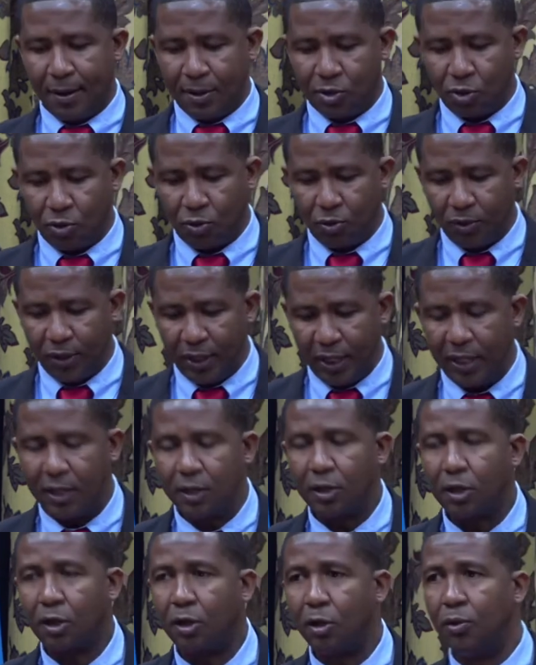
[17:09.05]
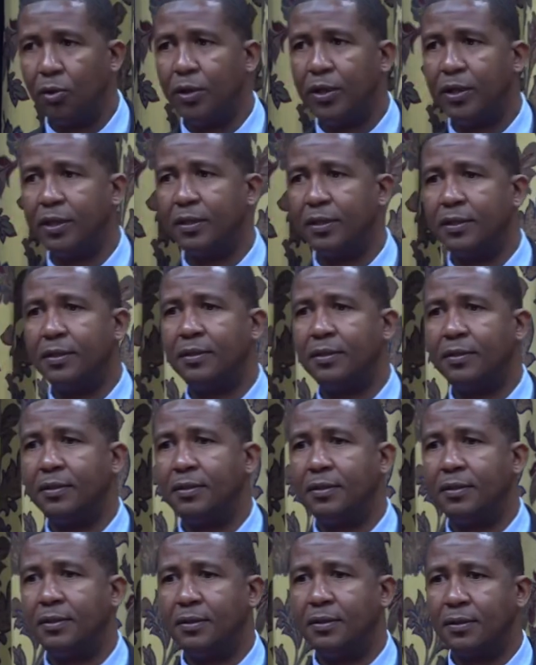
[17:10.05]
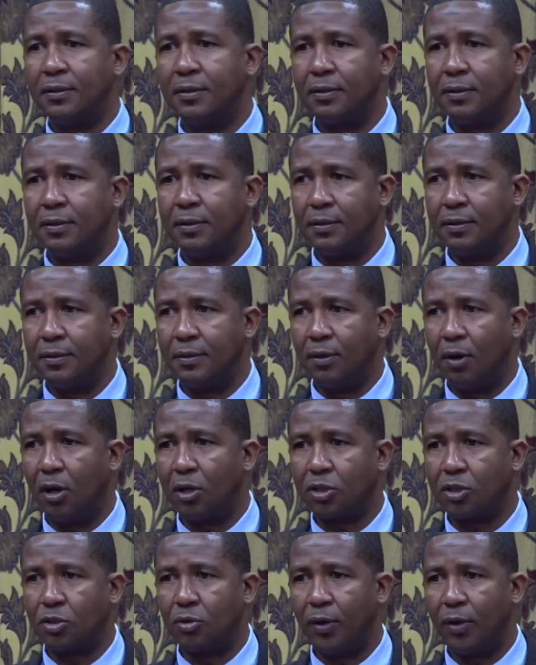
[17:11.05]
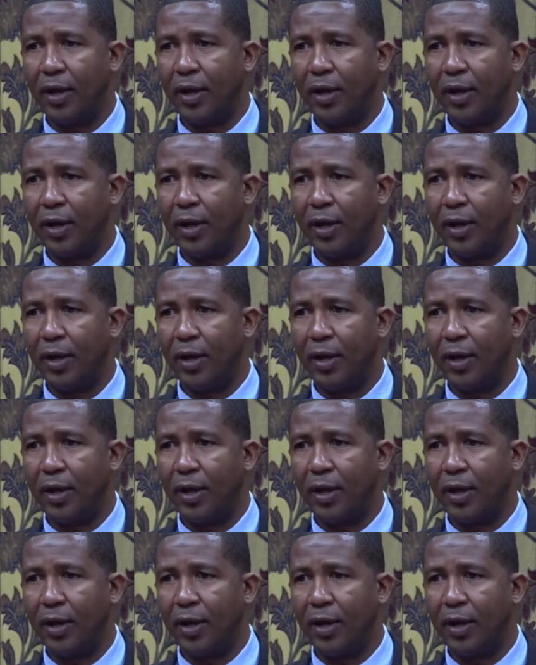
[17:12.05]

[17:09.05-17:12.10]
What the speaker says: to include or to